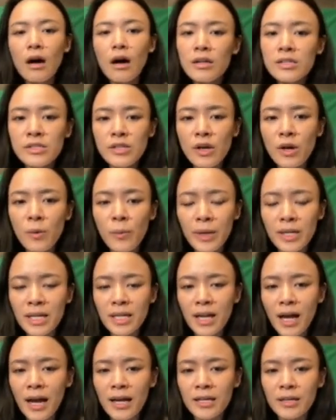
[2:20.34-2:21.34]
Also, when
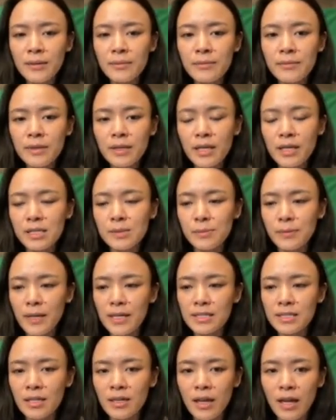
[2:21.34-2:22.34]
an item gets
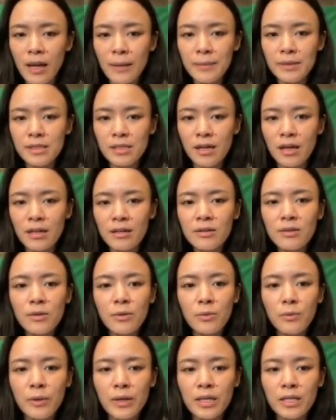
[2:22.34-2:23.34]
placed on Amazon,
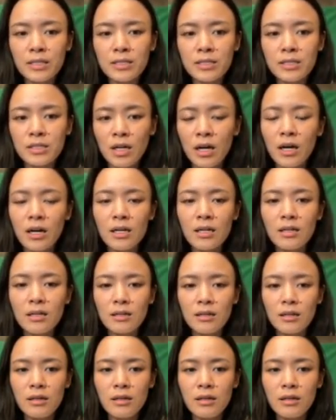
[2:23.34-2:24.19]
we start